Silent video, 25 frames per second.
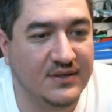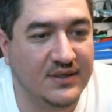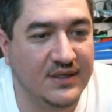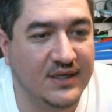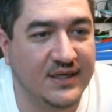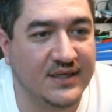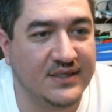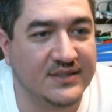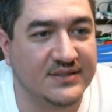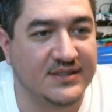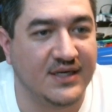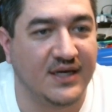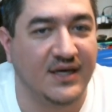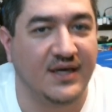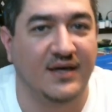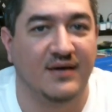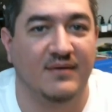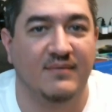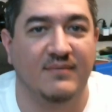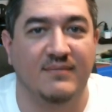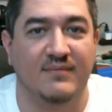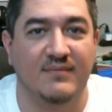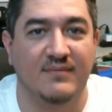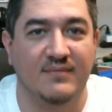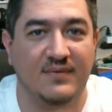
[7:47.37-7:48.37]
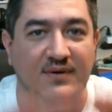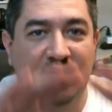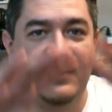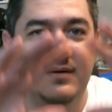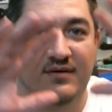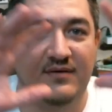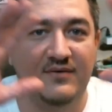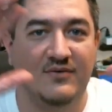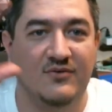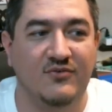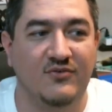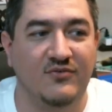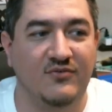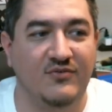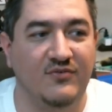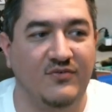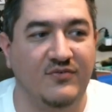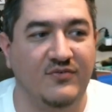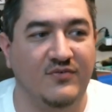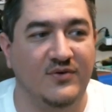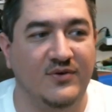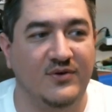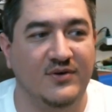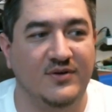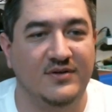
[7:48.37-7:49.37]
Yes, I am
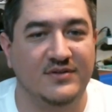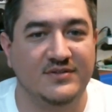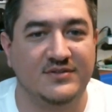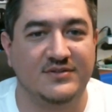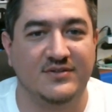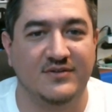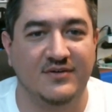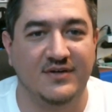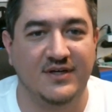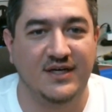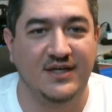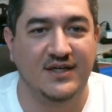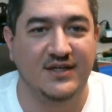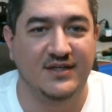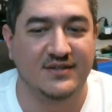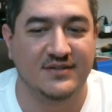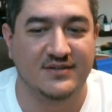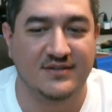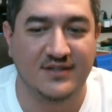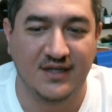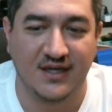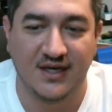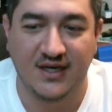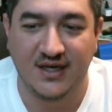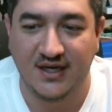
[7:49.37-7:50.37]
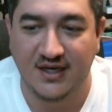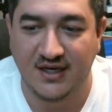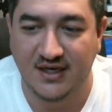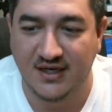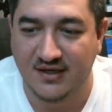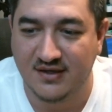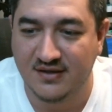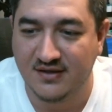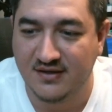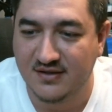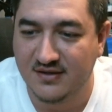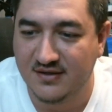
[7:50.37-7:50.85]
full screen today.